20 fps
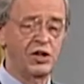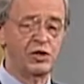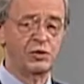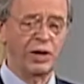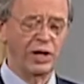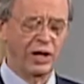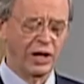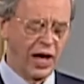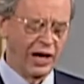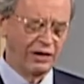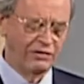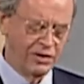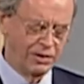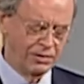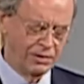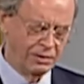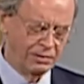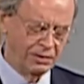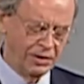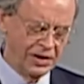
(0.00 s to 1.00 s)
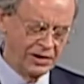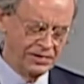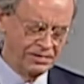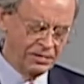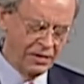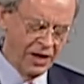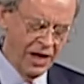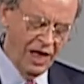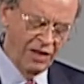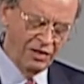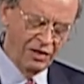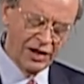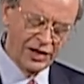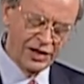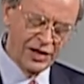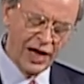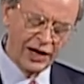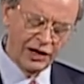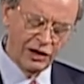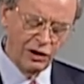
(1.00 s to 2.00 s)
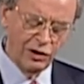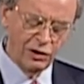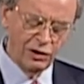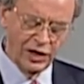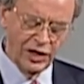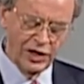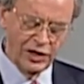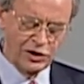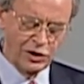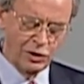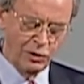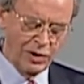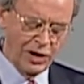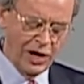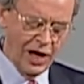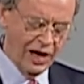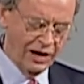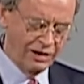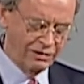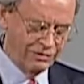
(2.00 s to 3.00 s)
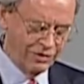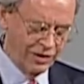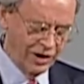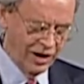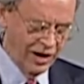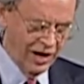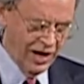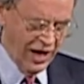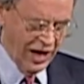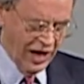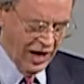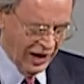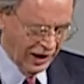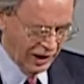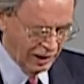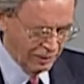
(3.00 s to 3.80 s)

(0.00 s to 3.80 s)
as we'd like for them to be, that not only do we have uh, an